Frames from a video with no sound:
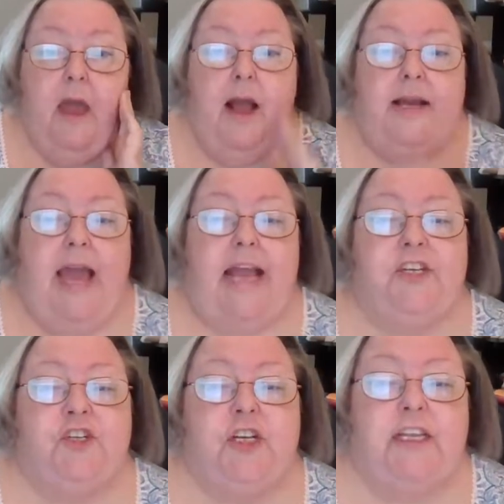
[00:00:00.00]

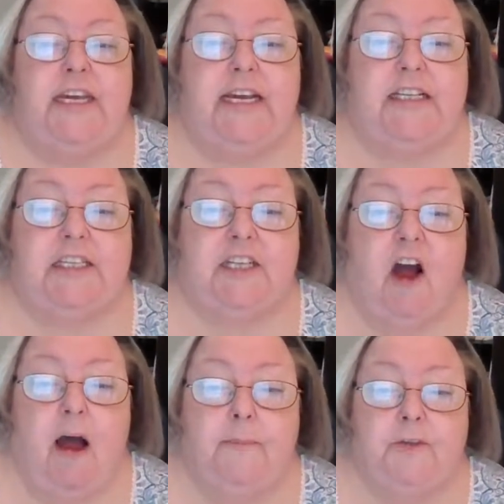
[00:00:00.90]
Occasionally, he'd
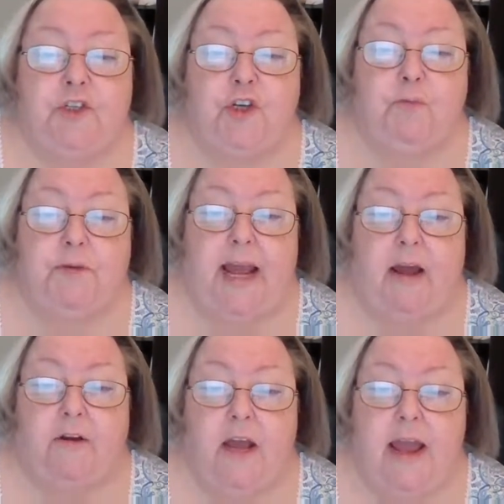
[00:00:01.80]
stop, stoop
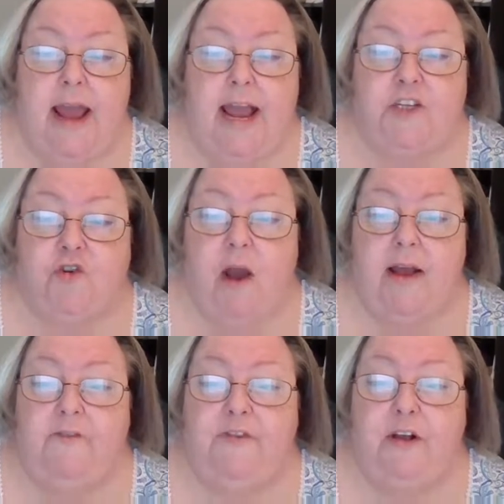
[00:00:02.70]
down, and try
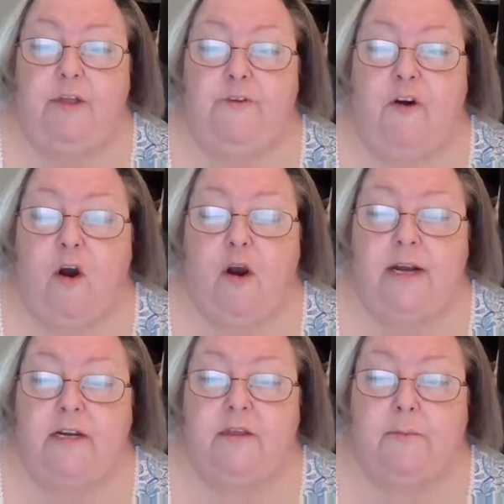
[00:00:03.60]
to feel the far
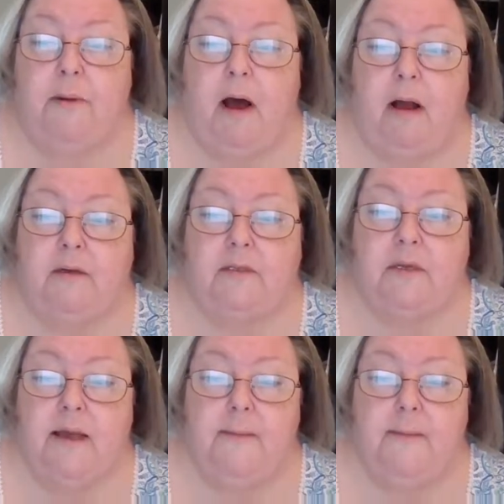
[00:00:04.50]
end of the box.